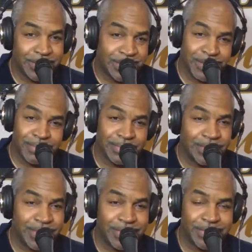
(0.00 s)
you can
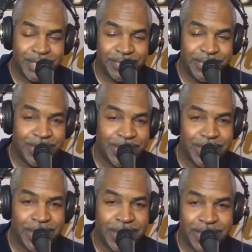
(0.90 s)
leave stuff in the
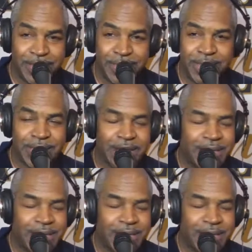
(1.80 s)
chat. You can